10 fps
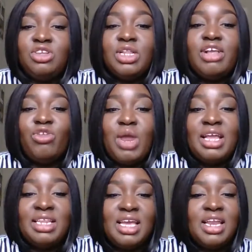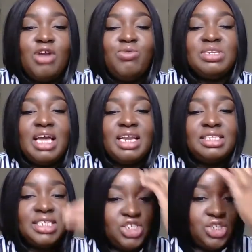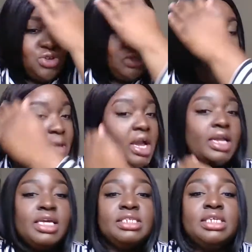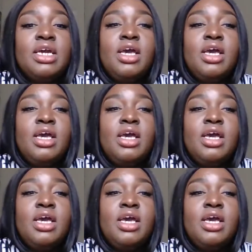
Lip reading: So that's what I did. It was not intentional, to be honest.